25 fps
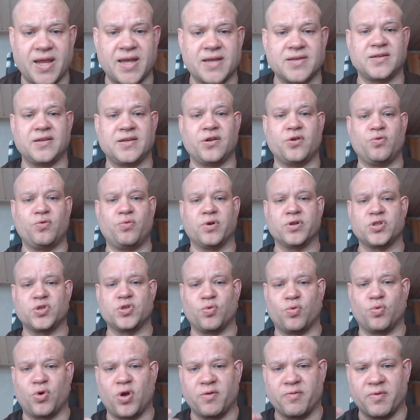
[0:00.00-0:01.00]
what's
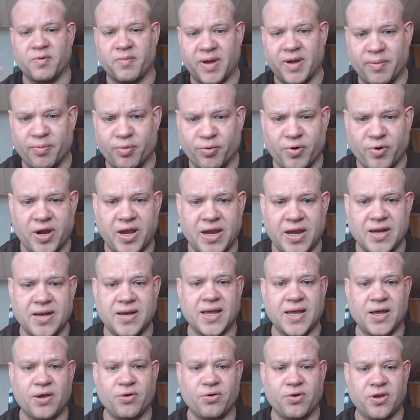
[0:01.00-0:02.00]
wrong with my brain? How
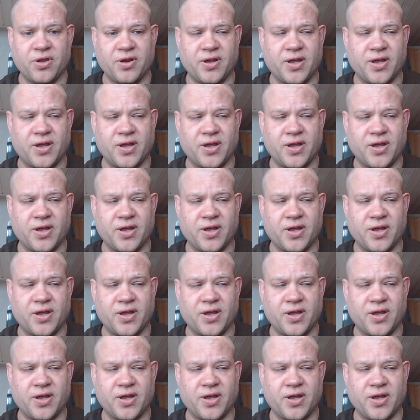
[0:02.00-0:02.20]
could I?